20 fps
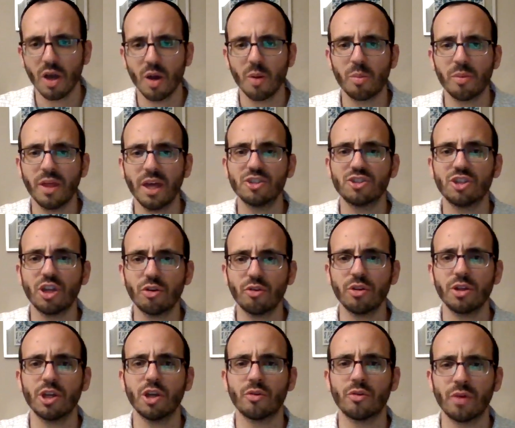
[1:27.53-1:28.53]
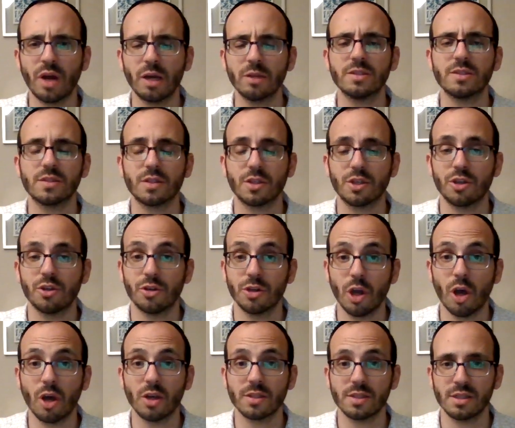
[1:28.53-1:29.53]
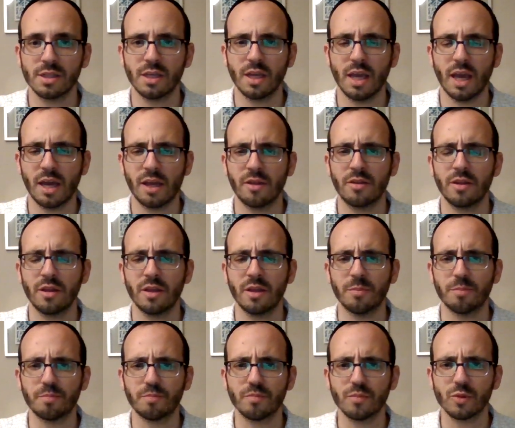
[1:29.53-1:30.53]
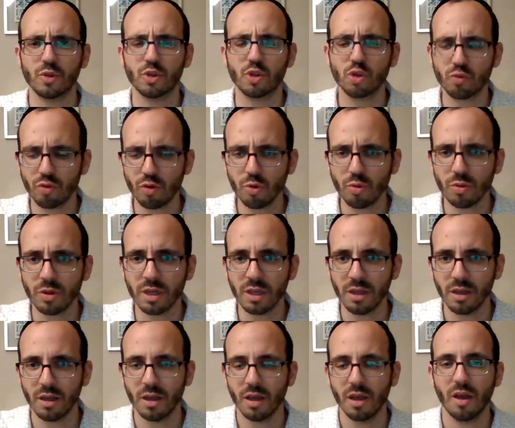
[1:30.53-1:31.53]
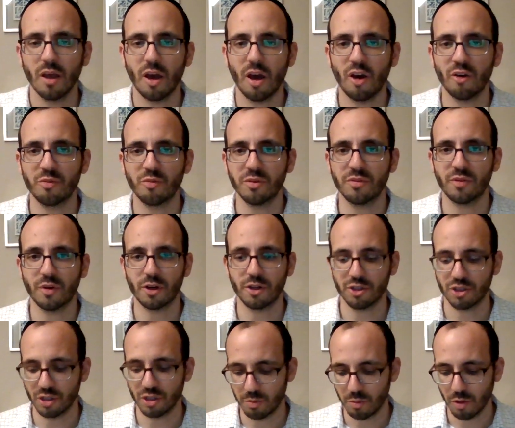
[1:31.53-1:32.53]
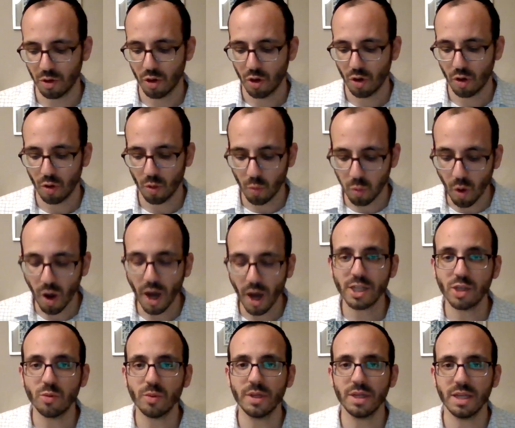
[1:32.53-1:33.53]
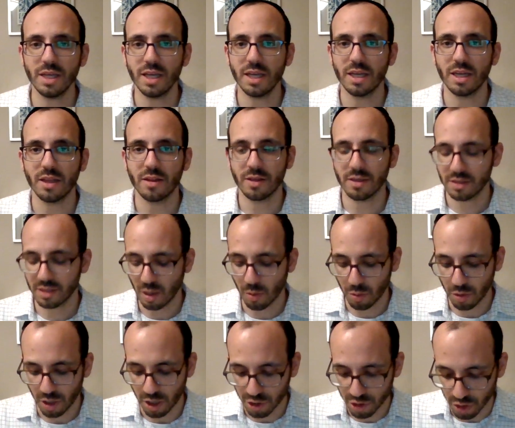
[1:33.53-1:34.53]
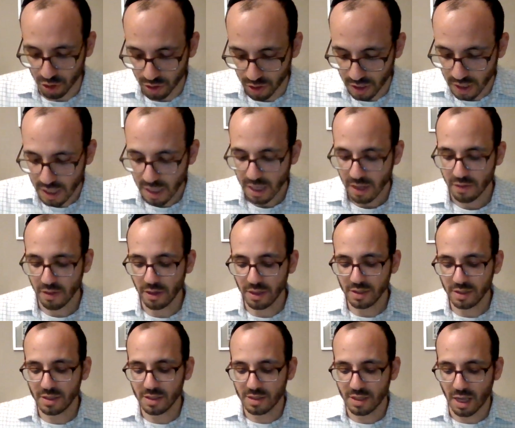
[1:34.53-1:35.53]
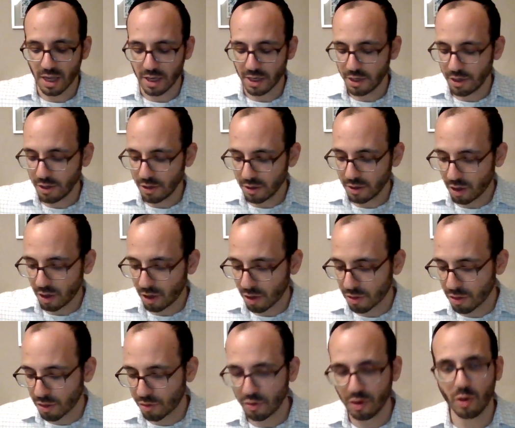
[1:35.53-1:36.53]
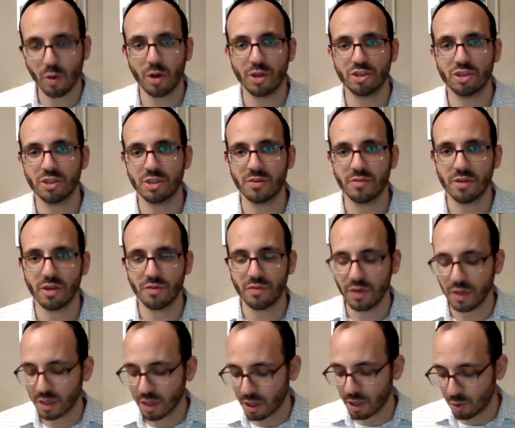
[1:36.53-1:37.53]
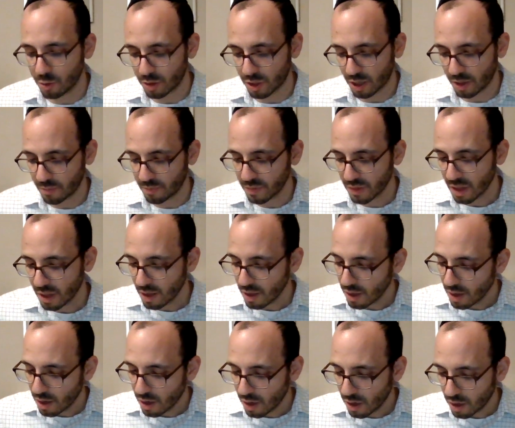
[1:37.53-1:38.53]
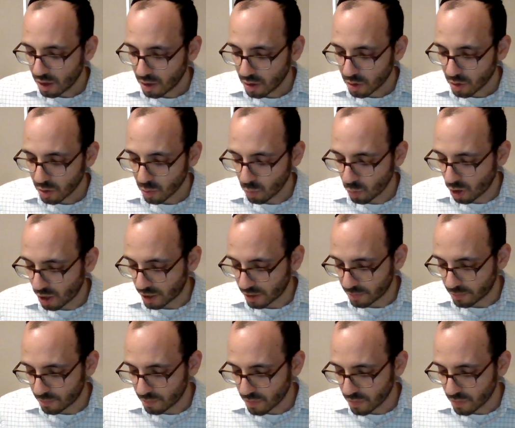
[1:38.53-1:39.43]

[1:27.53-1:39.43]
That generally arouses the curiosity and the scrutiny of Mefarshim. Why do we need this double lashon? That is to say, here are the three questions of the Afike Yehuda. 1.